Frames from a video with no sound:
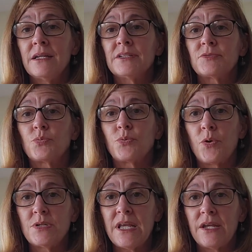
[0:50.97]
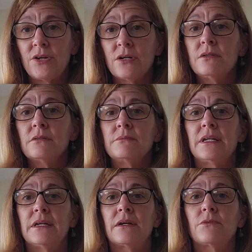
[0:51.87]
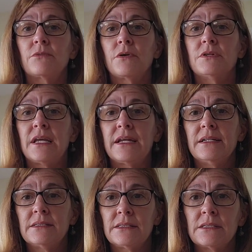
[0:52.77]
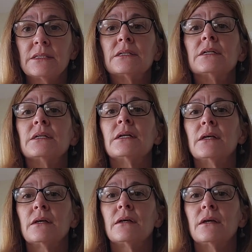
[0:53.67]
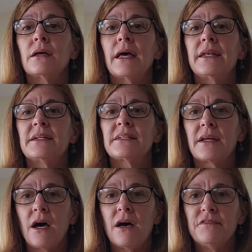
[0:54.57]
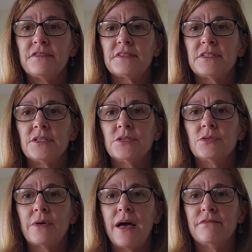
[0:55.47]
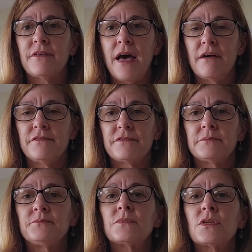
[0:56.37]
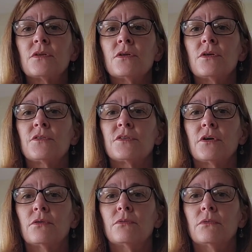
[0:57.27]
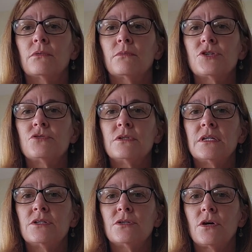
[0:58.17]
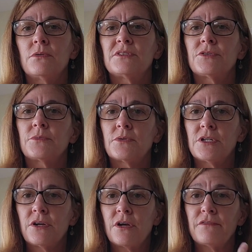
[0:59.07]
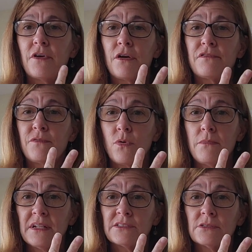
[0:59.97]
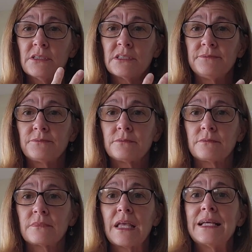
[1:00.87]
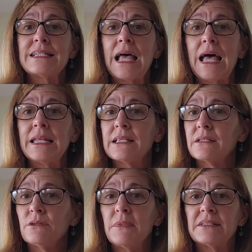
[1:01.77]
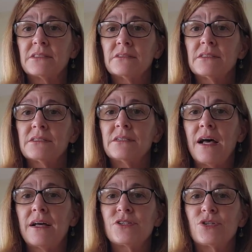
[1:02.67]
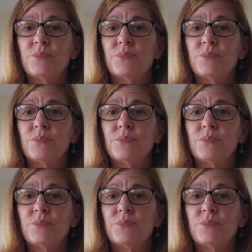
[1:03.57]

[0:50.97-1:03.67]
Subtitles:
It's rotator, meaning it rotates, and it is a cuff, C-U-F-F. So what you need to know is that the rotator cuff are 4 muscles, tiny little muscles, not your